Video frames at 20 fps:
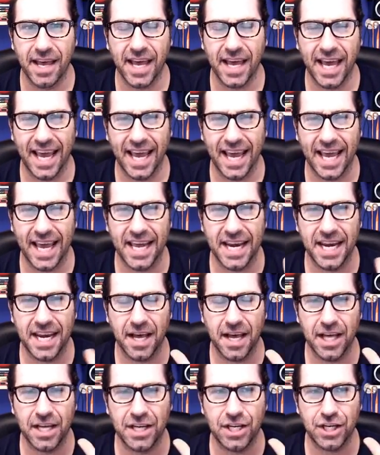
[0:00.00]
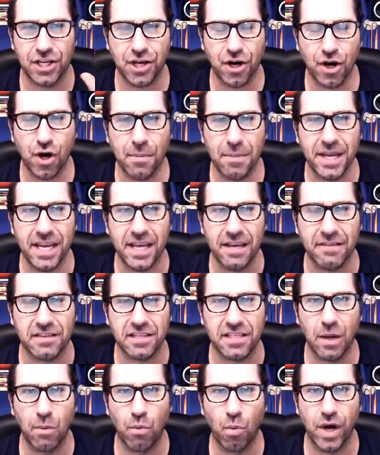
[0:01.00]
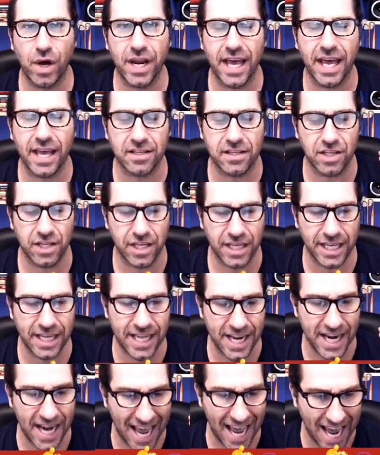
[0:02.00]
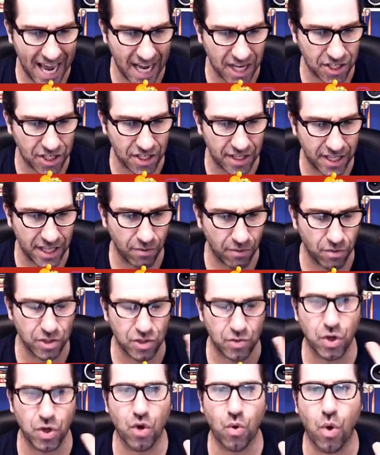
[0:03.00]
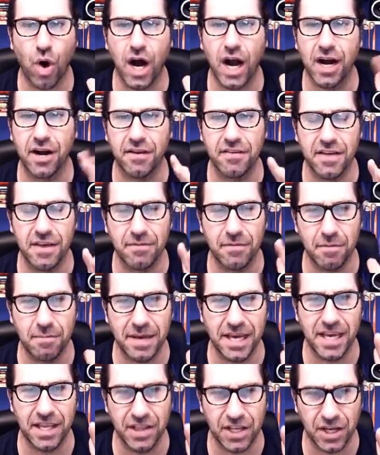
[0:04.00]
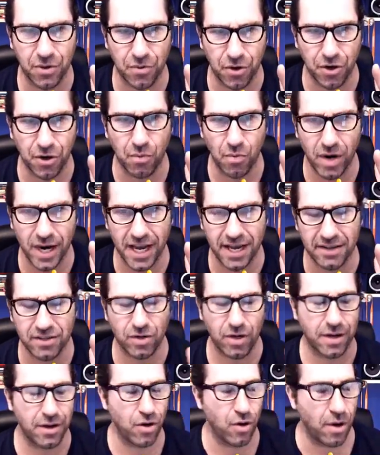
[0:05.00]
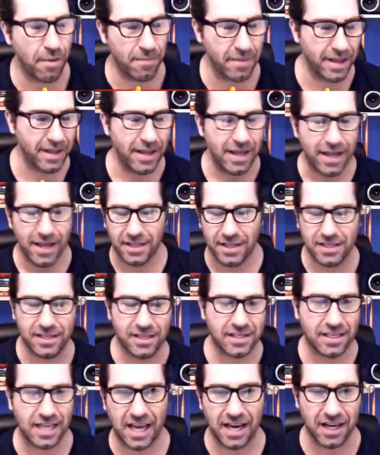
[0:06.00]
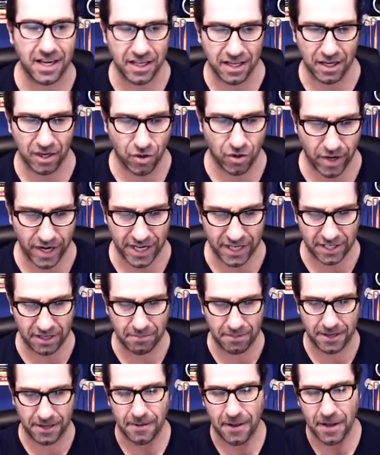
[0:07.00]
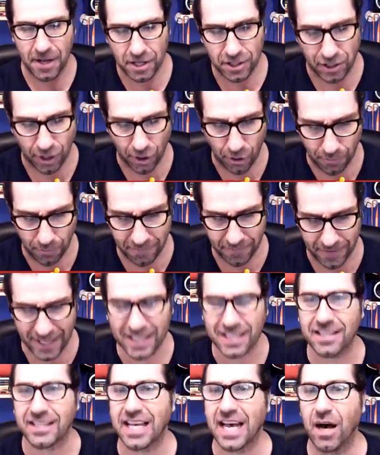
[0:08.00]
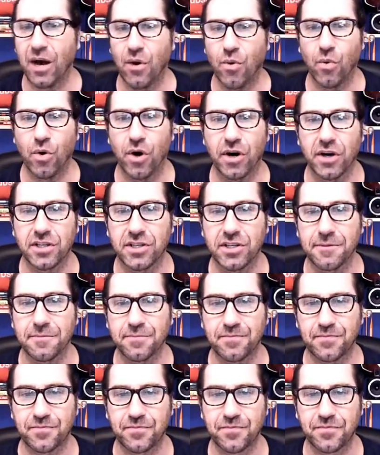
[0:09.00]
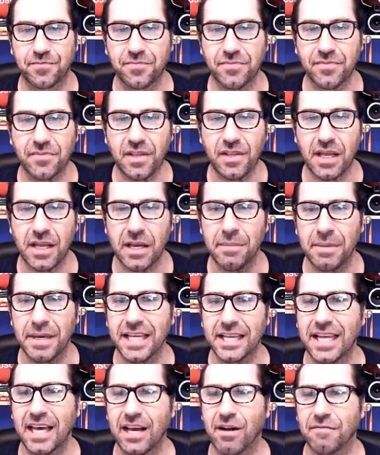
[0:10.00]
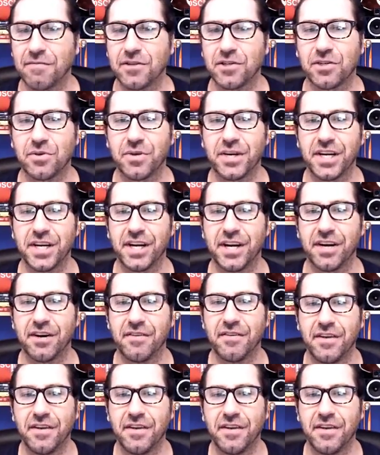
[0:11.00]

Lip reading: and determine if someone did an action that was required of them to be in the group, right? So I know this is sounding a little crazy, but so this is how it works. Let me get that off the screen here.